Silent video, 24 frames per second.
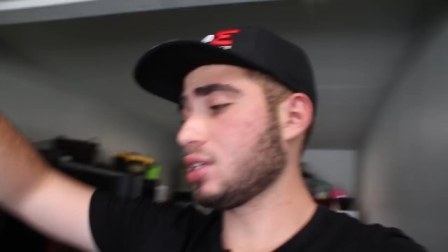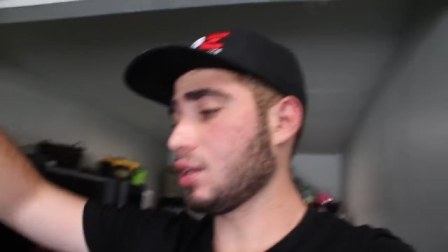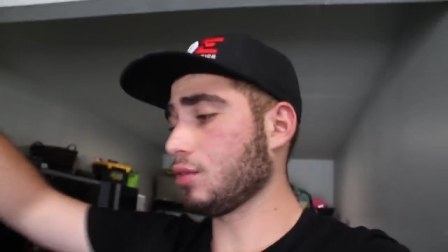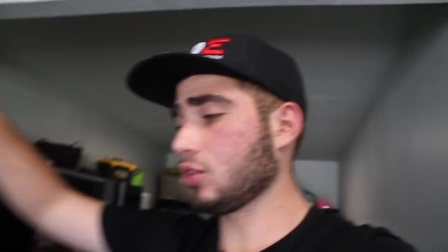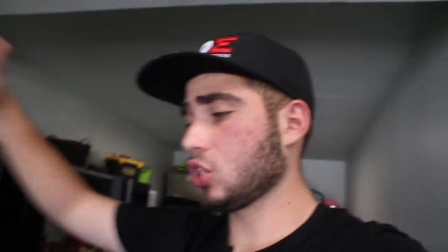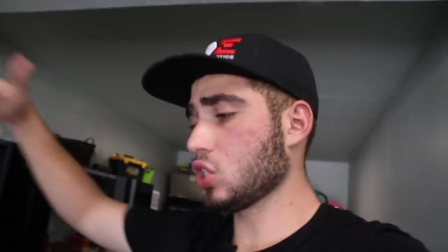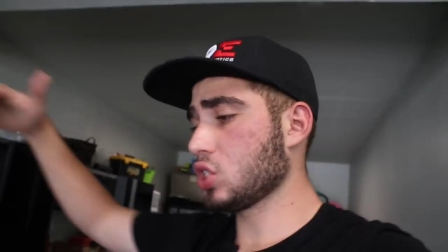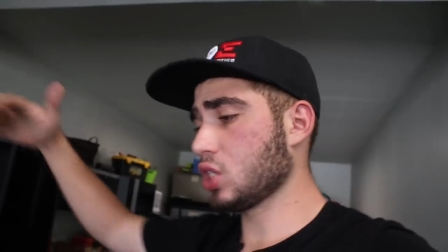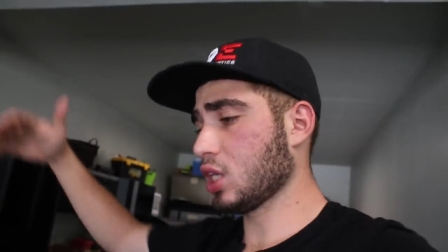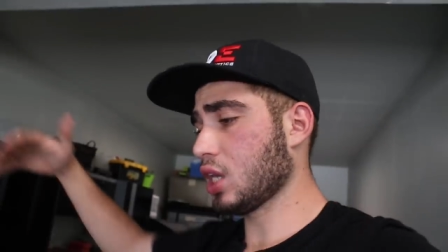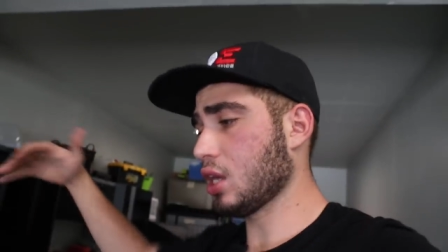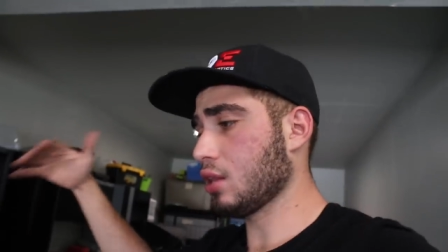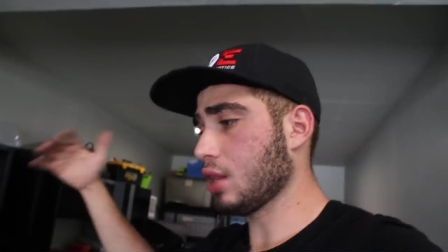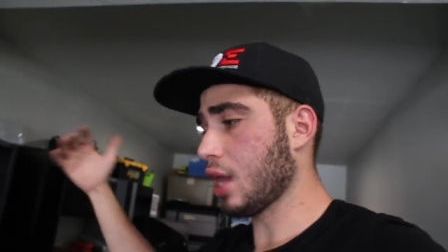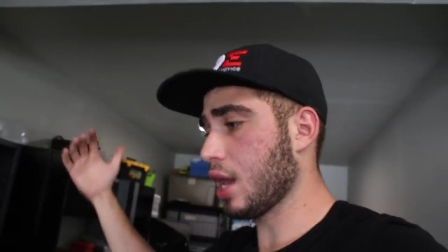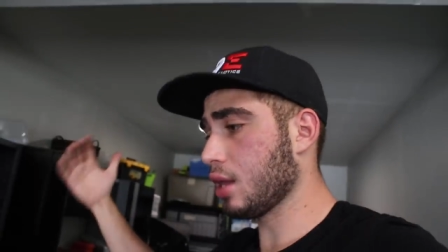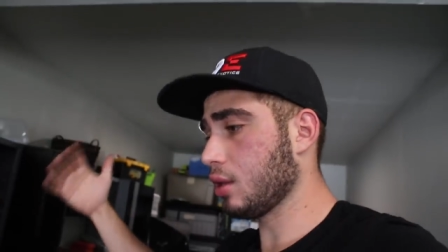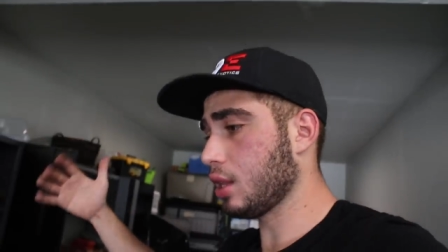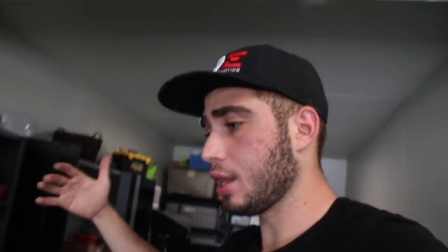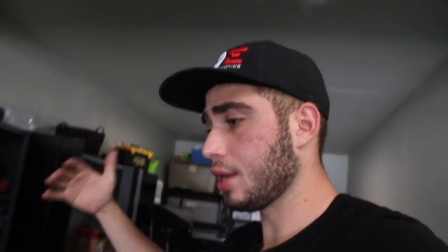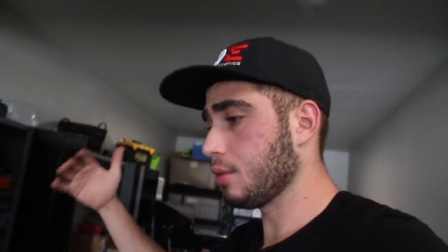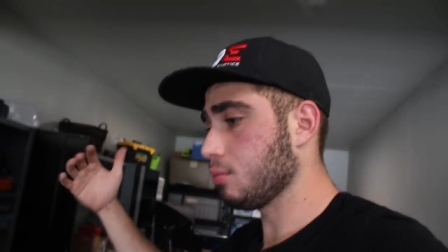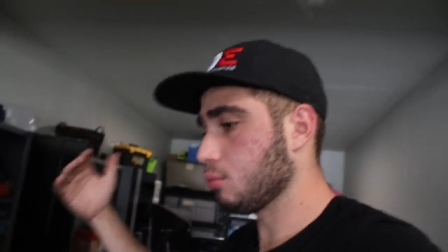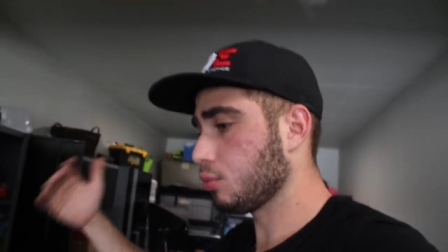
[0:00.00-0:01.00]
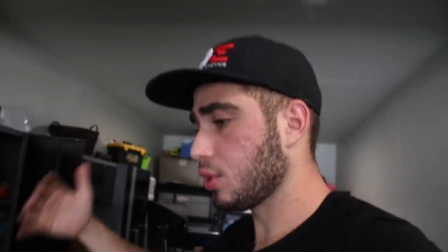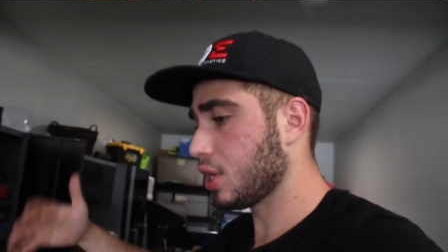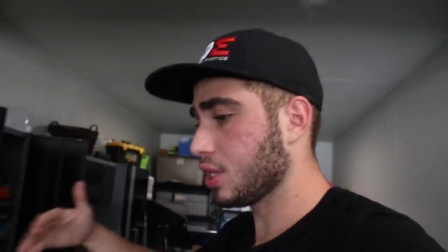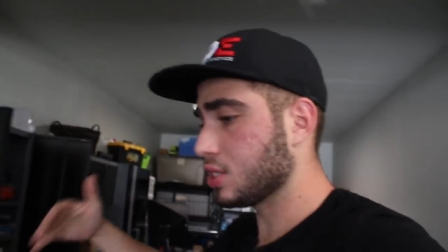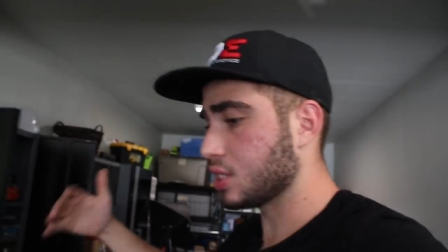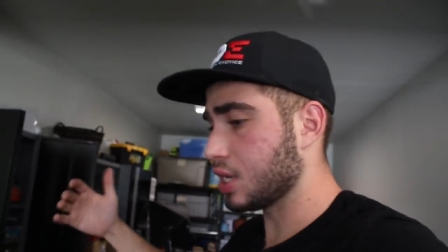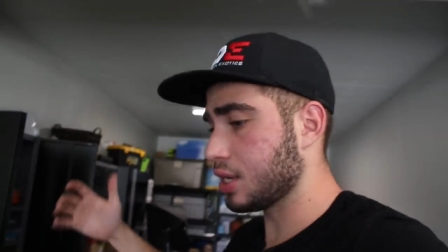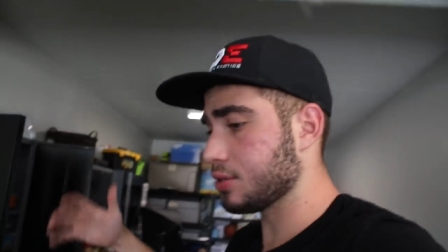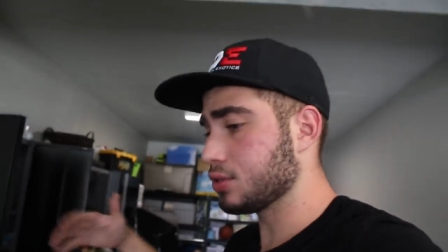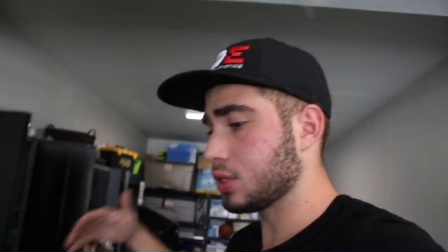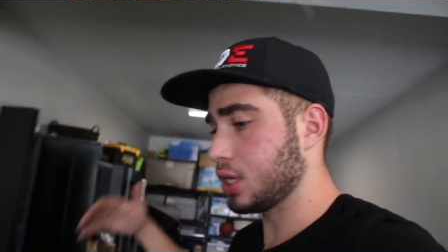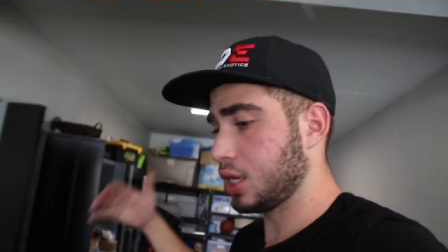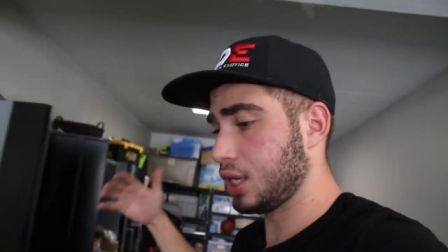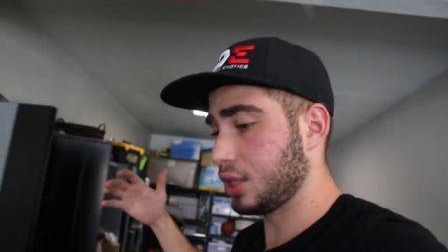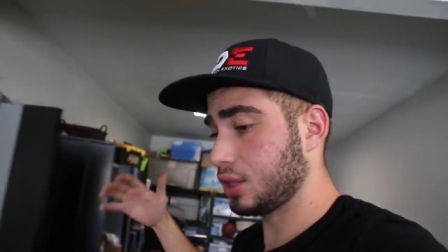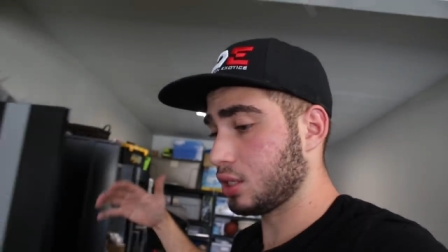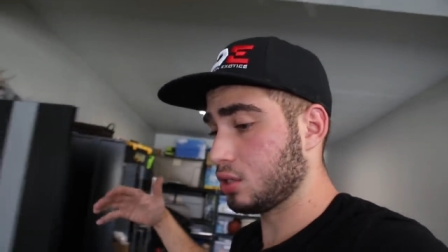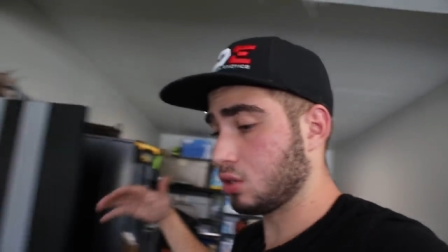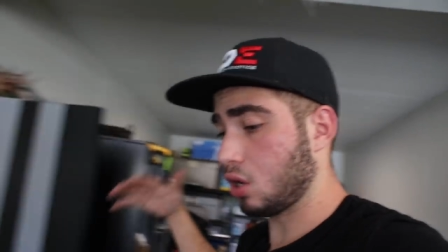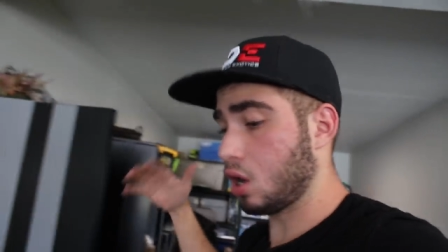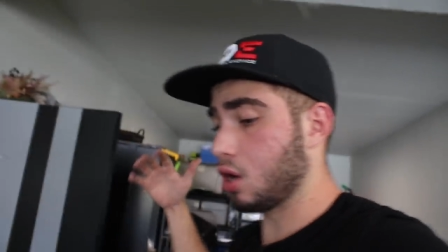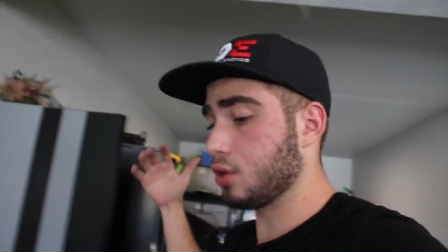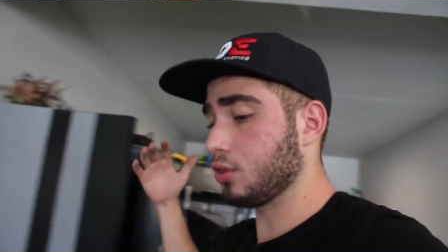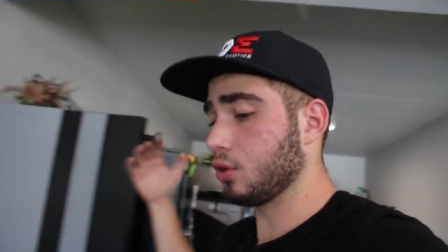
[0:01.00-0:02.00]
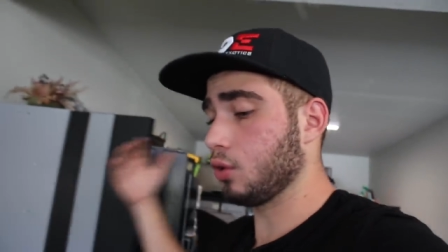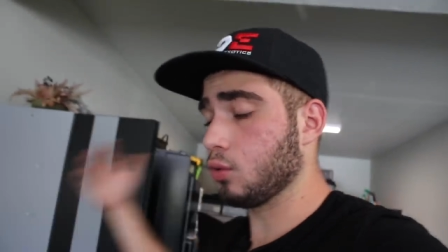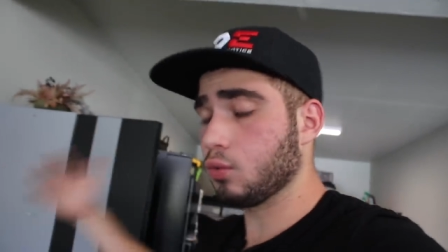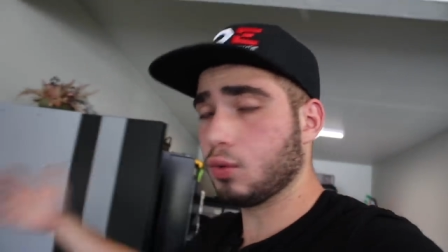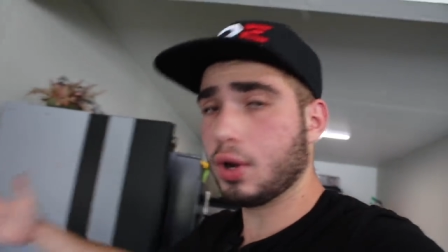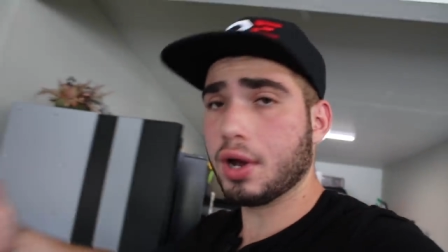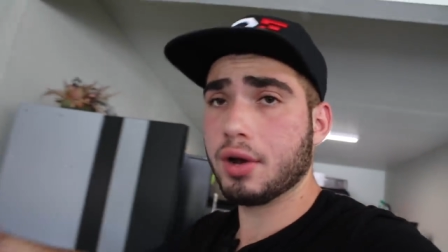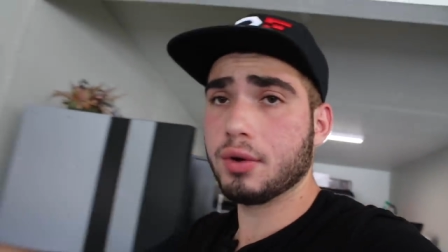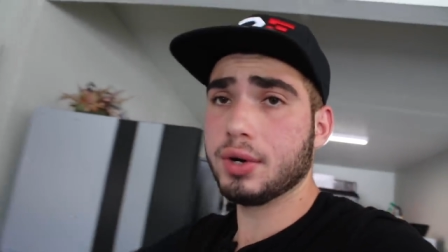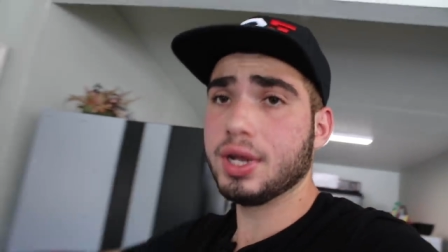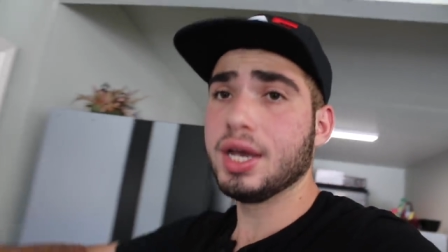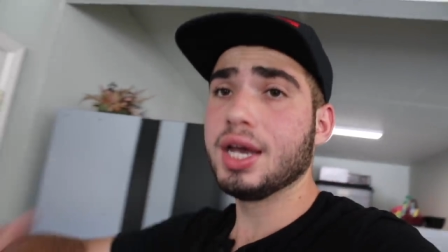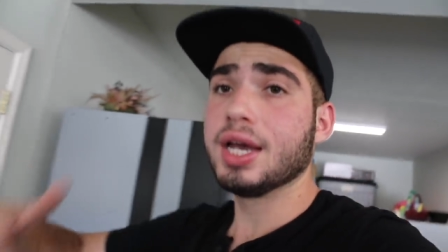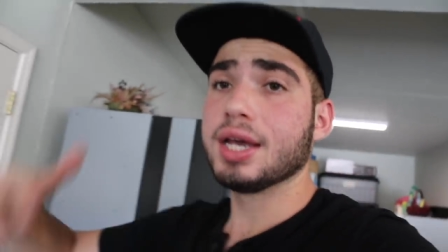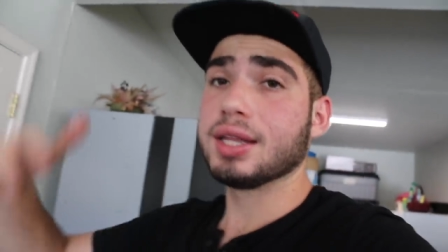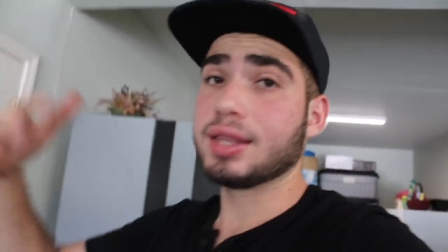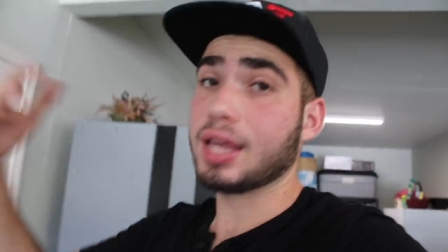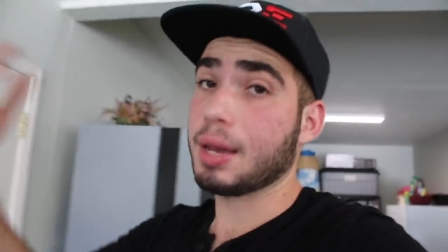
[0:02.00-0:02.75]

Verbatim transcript: stuff just to get headline brake done so I can get this on the road.